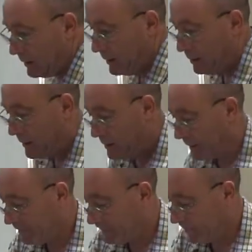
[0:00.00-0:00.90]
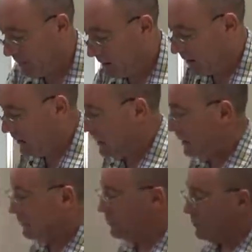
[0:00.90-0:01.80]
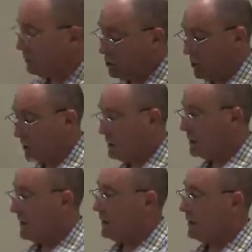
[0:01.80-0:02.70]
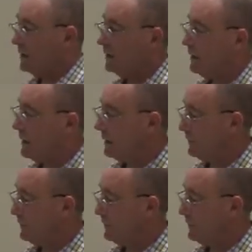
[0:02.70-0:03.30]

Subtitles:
But I can put machines together. Now,